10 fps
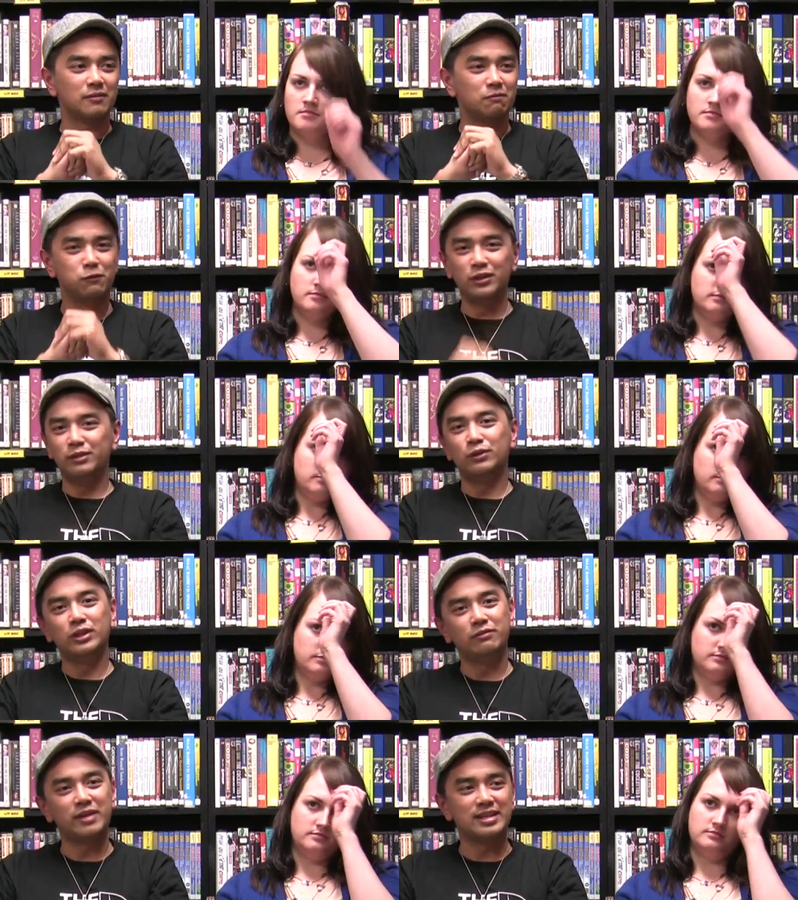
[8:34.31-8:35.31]
Speaker 1: really,
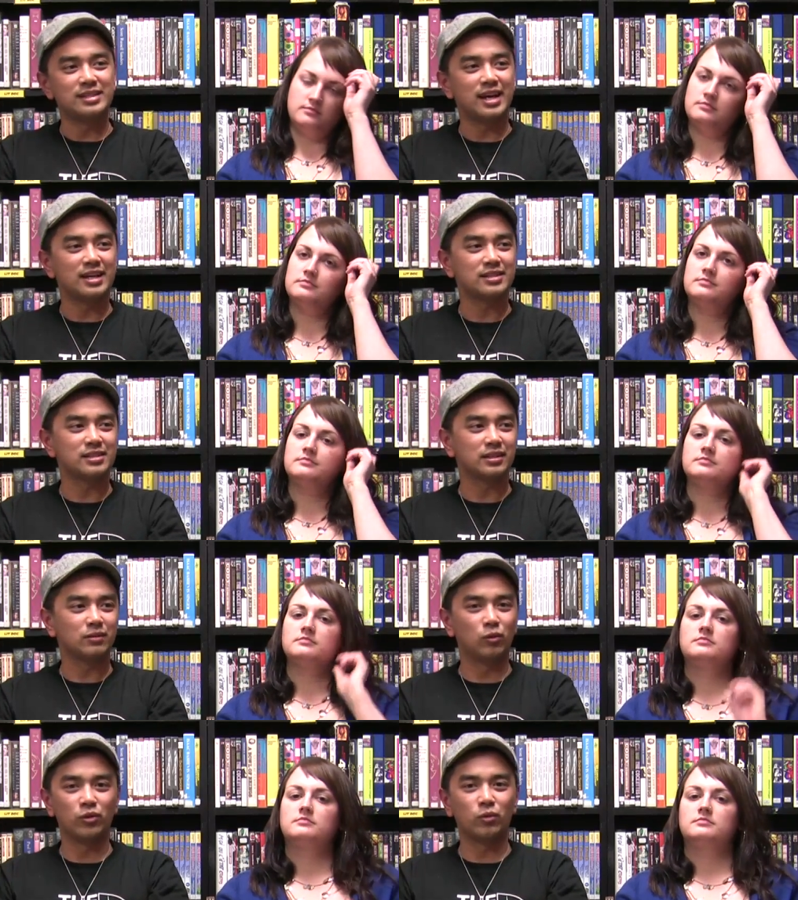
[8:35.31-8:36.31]
really fantastic,
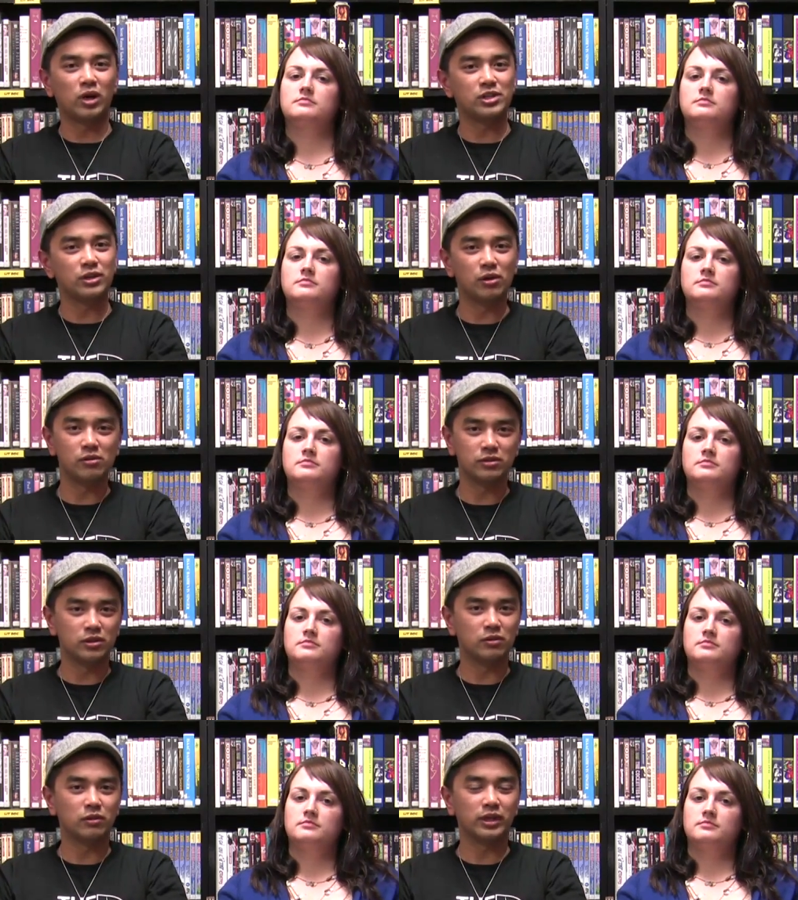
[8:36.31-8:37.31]
worth watching over and
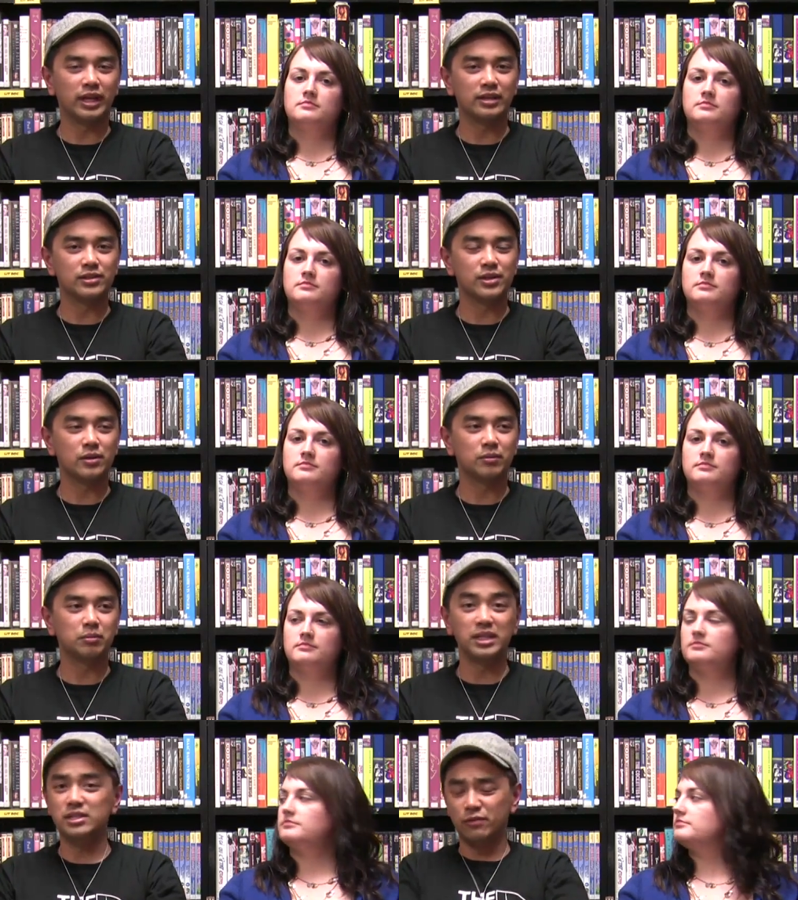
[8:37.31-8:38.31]
over again. So
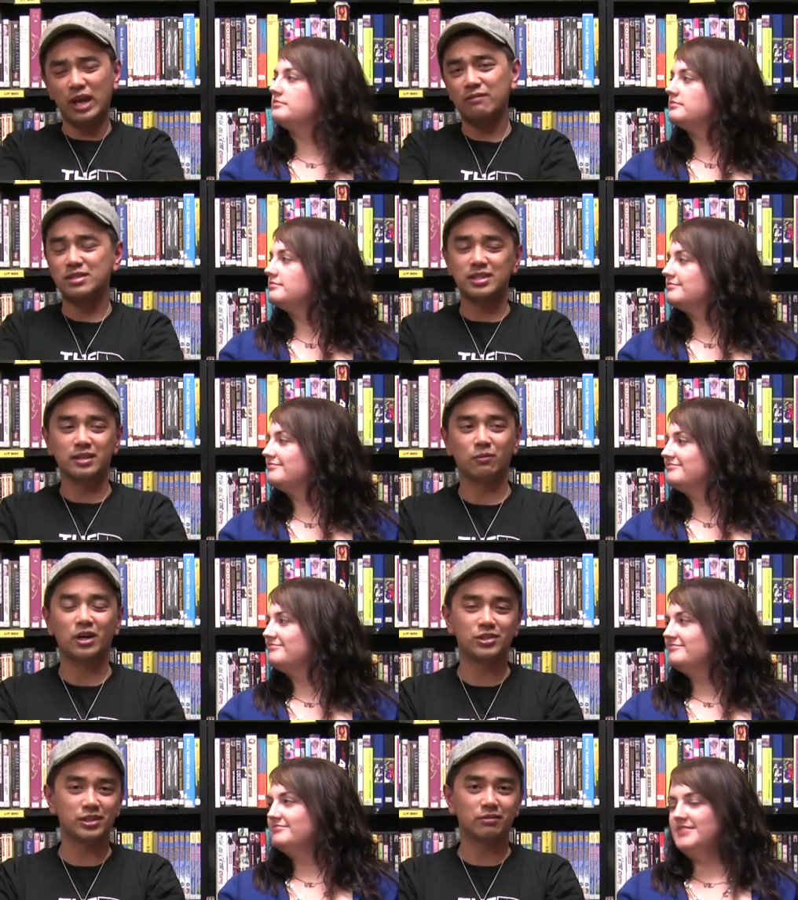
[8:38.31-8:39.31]
please, if you haven't seen it,
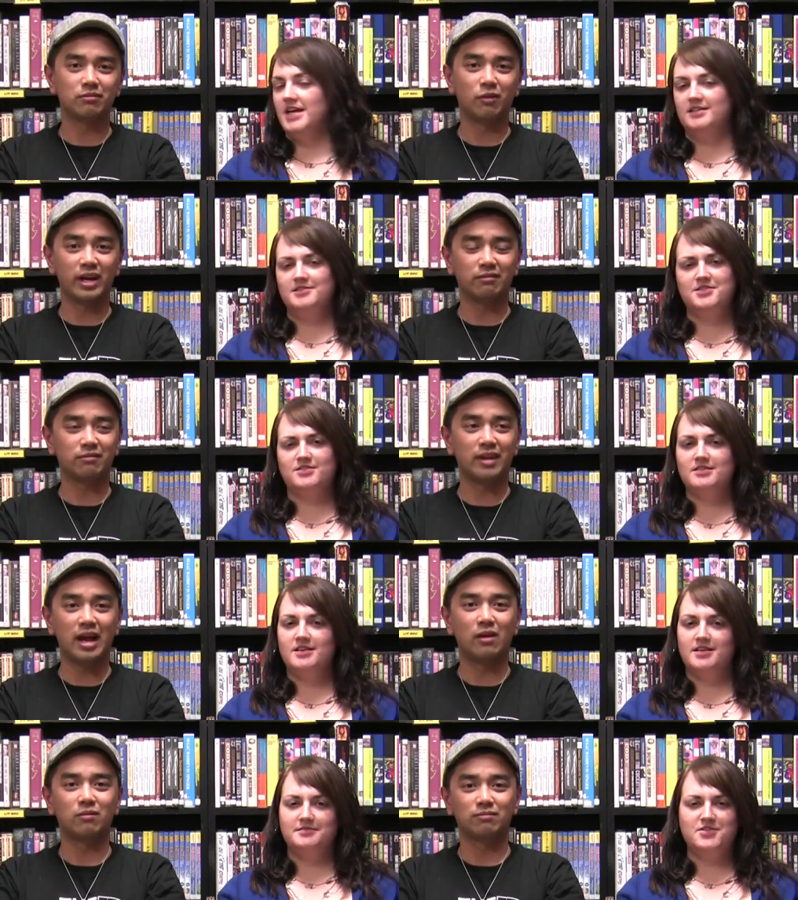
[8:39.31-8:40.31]
watch it yeah, right just now.
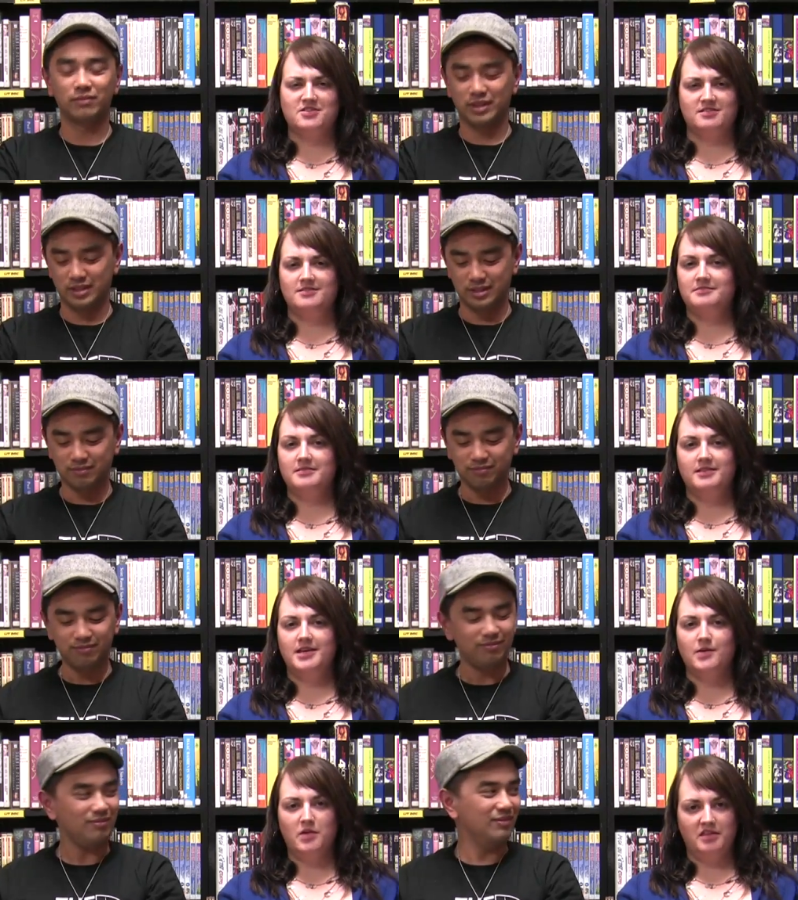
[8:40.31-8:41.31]
Get,
Speaker 2: just
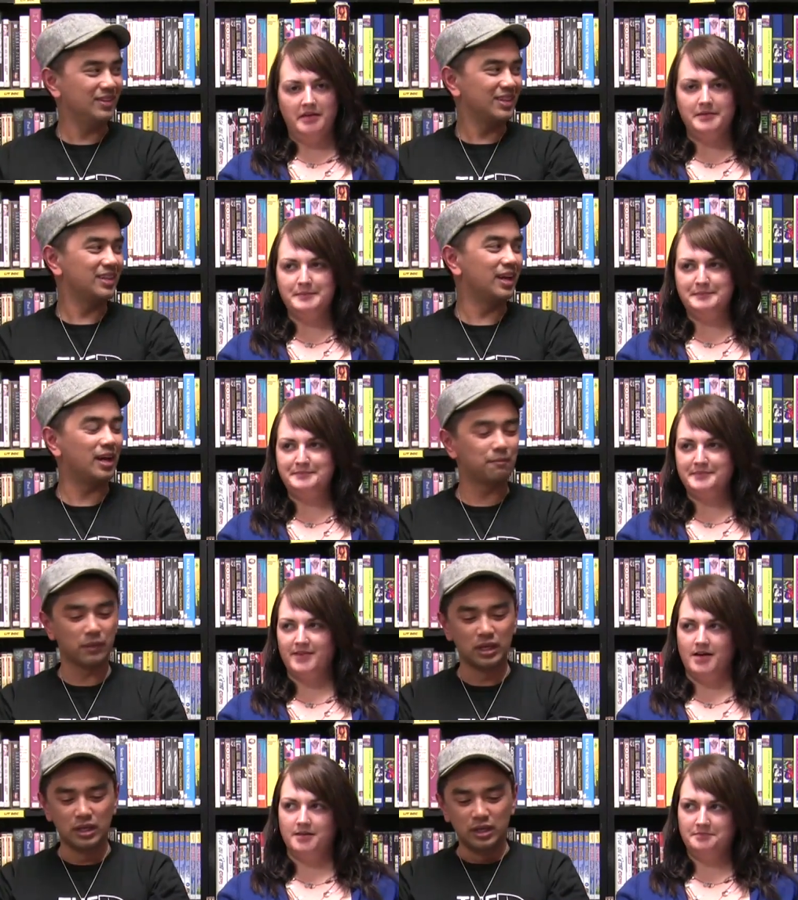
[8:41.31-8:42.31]
get with it.
Speaker 1: Yeah.
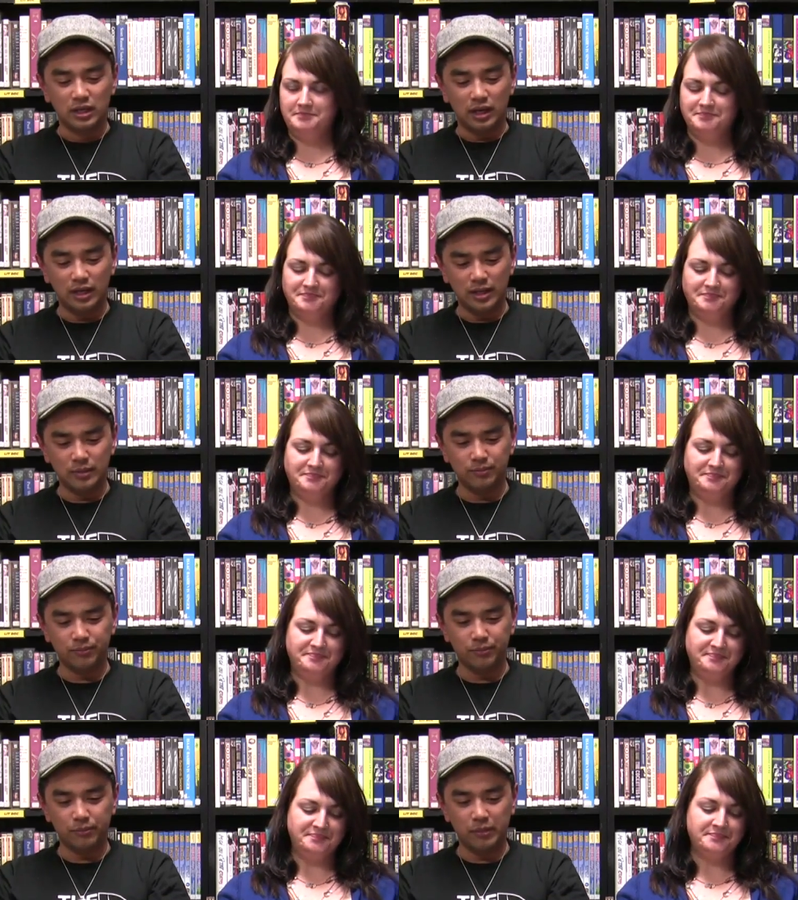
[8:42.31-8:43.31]
Yeah. Um,
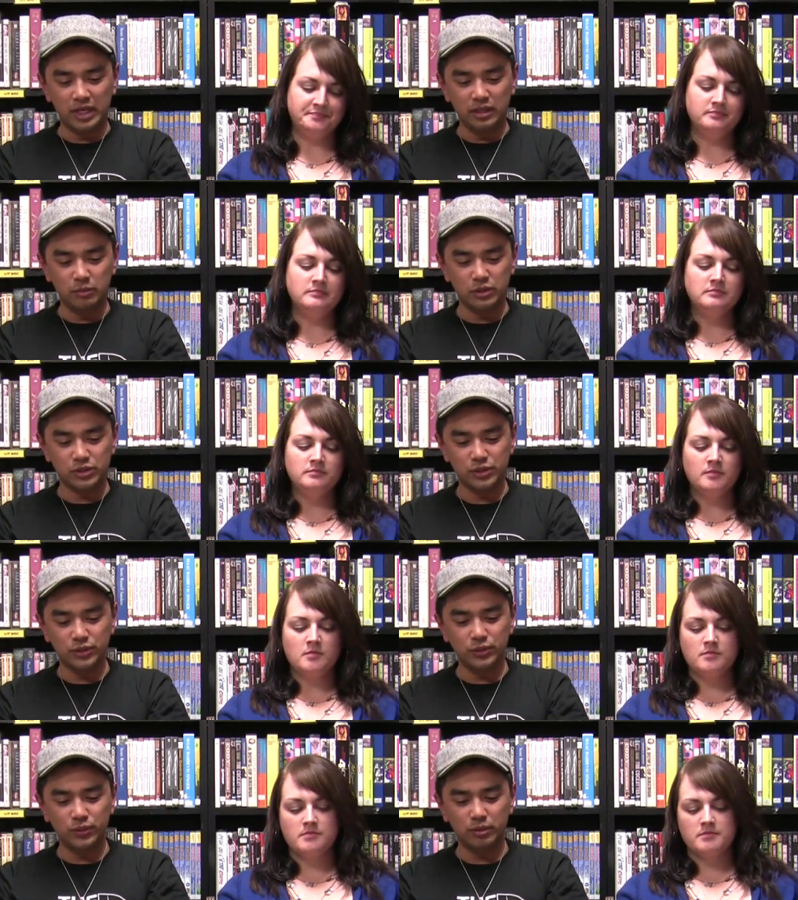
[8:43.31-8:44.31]
my number
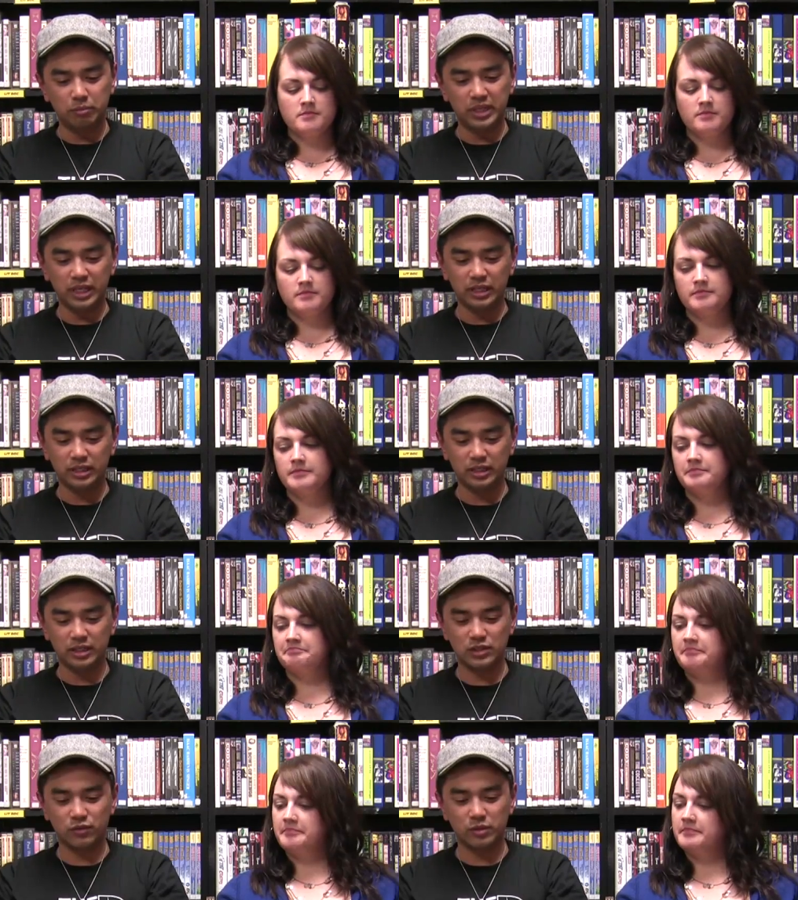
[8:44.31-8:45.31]
two pick
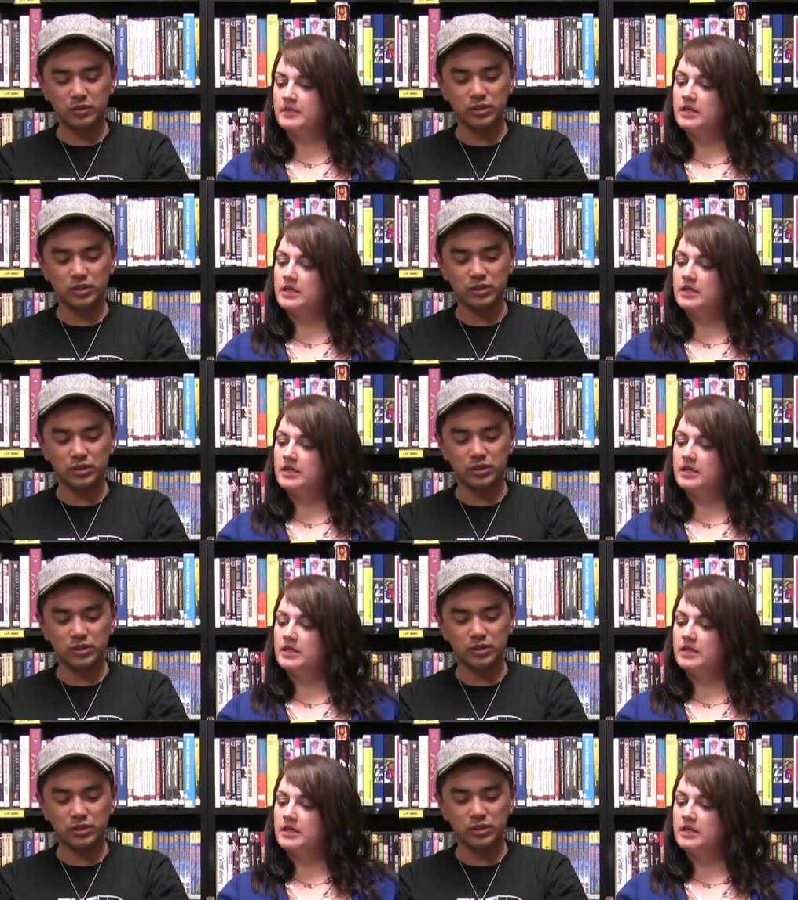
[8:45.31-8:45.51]
is from